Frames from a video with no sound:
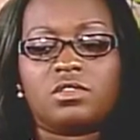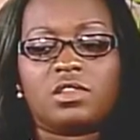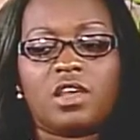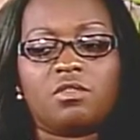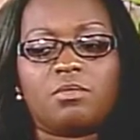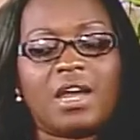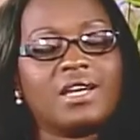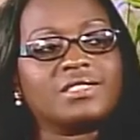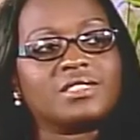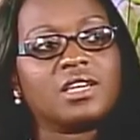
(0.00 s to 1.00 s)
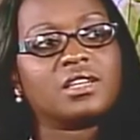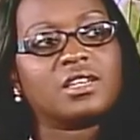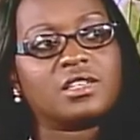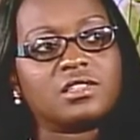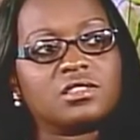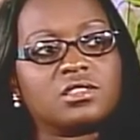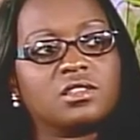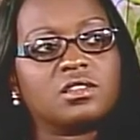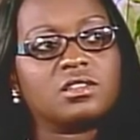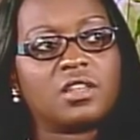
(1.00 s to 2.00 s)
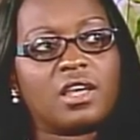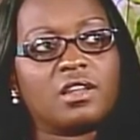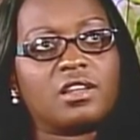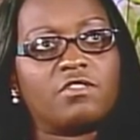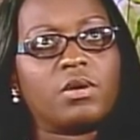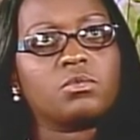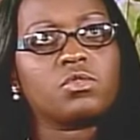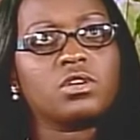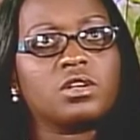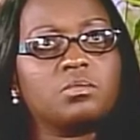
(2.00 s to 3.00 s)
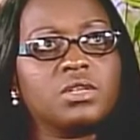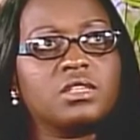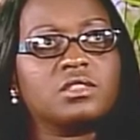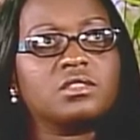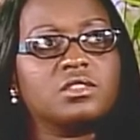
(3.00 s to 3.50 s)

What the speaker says: their mindset is that if I'm growing up in